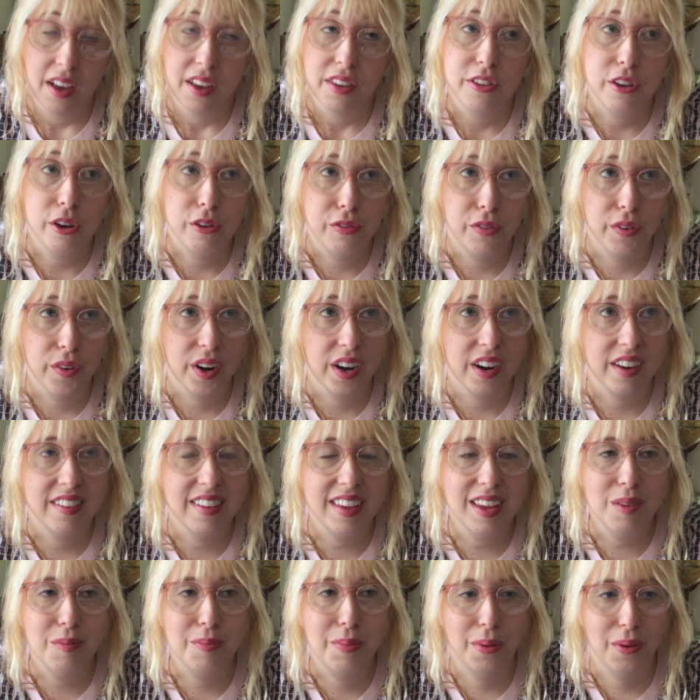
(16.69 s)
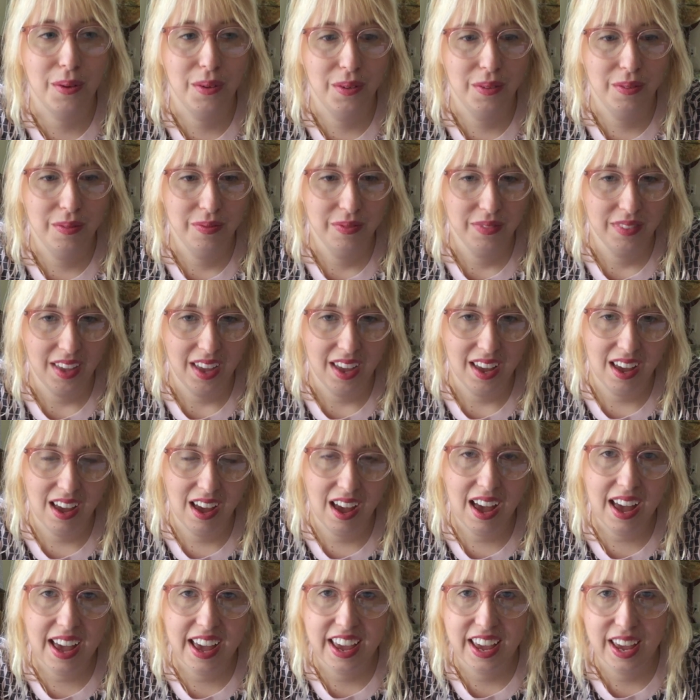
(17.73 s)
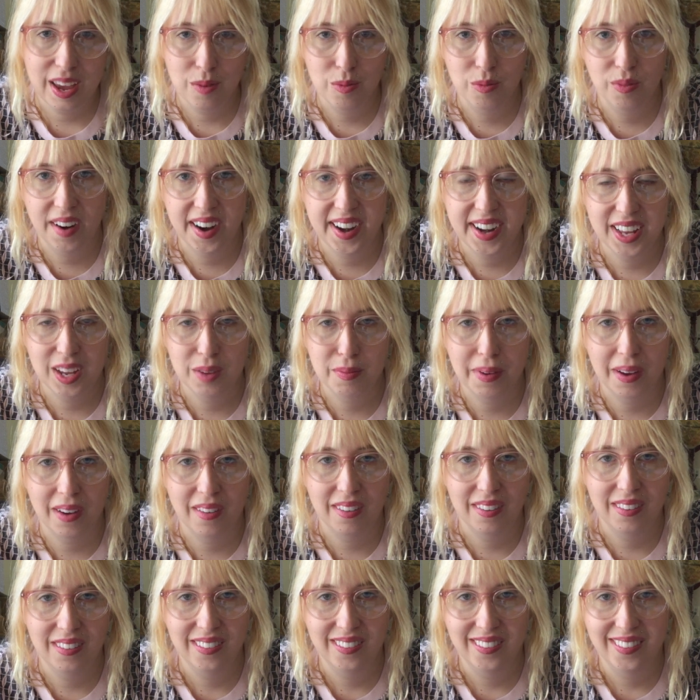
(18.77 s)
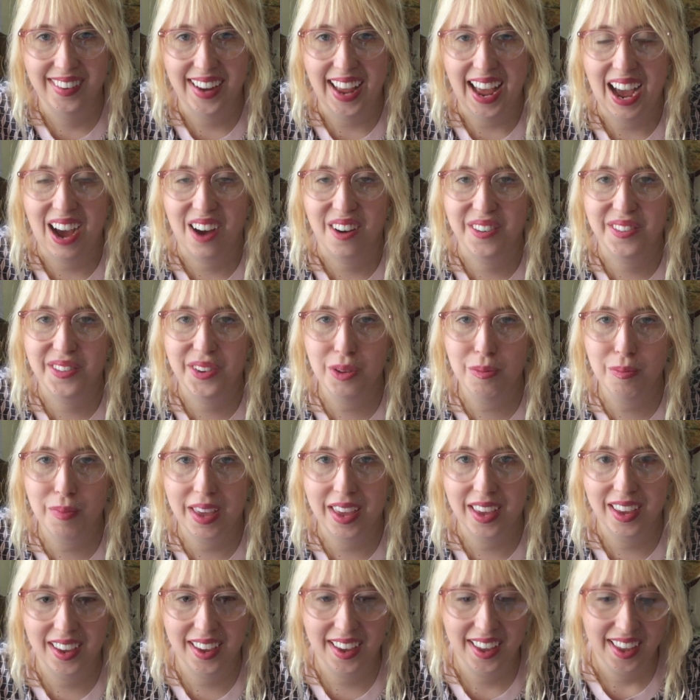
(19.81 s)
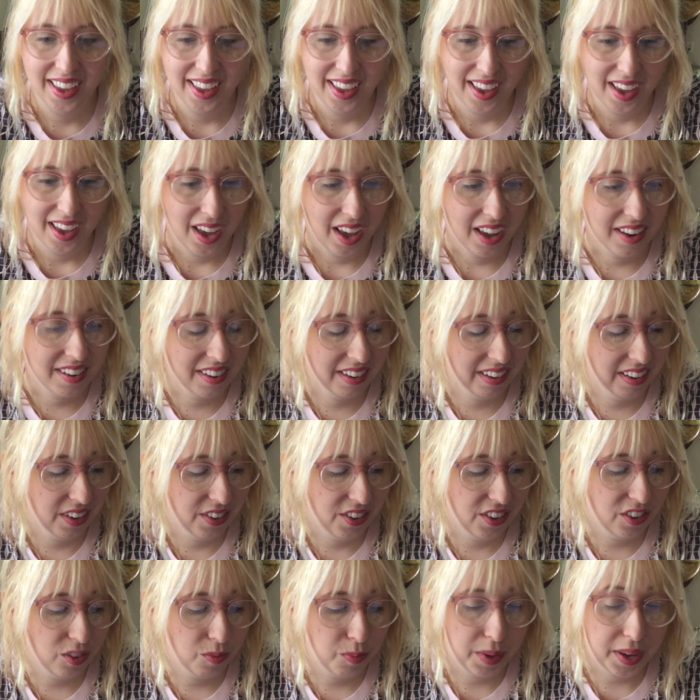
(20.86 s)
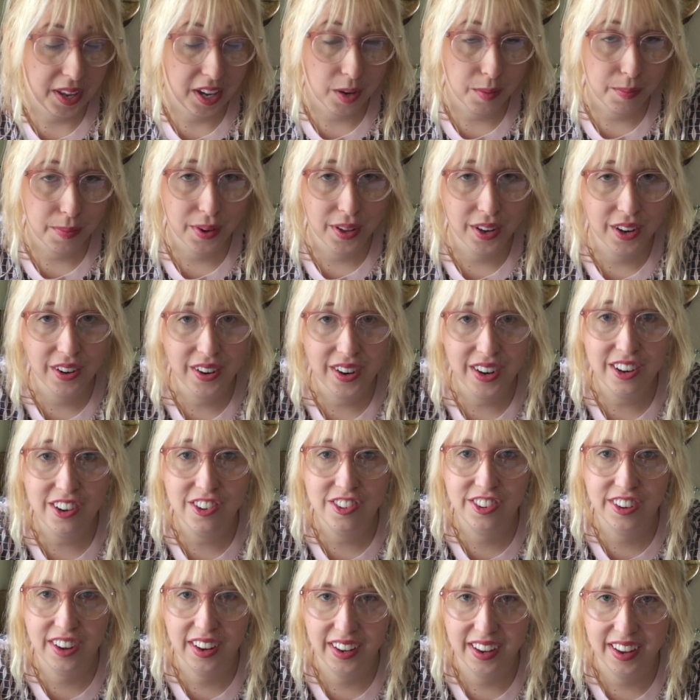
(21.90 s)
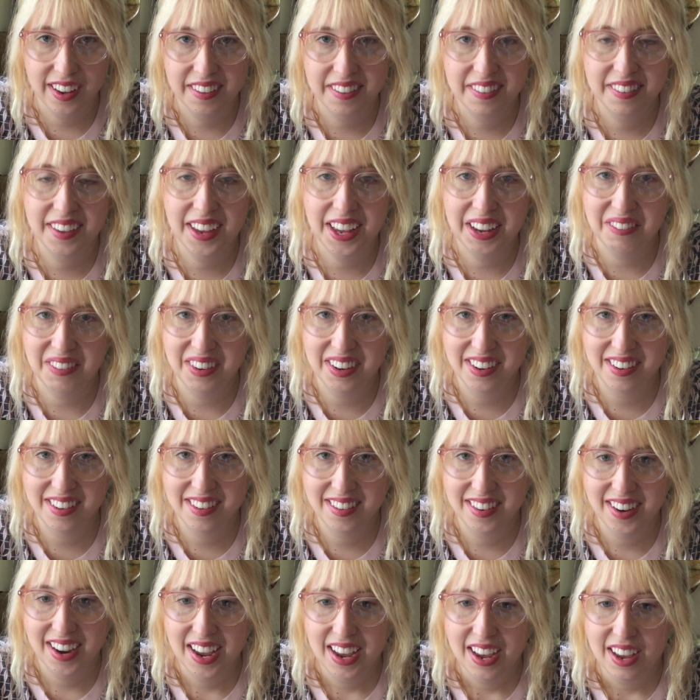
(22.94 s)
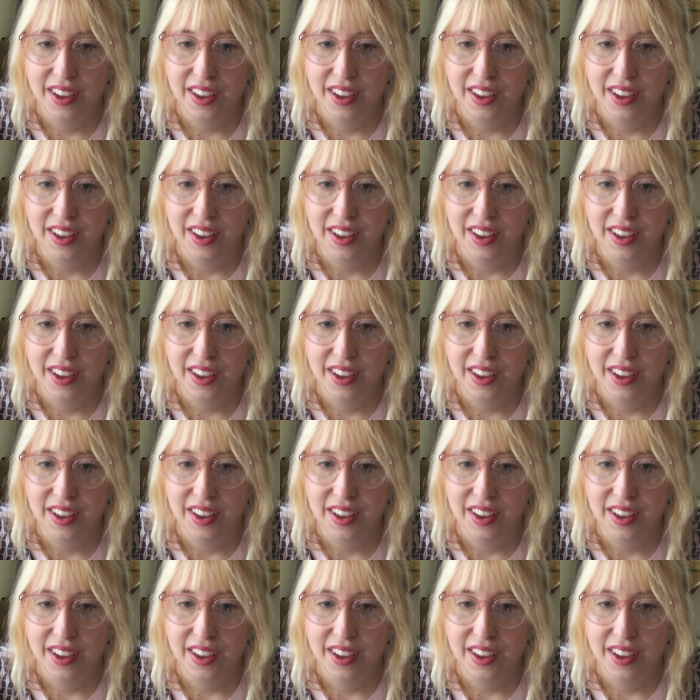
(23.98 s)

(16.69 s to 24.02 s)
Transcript: So for example, I am writing about how to make a delicious peanut butter and jelly sandwich.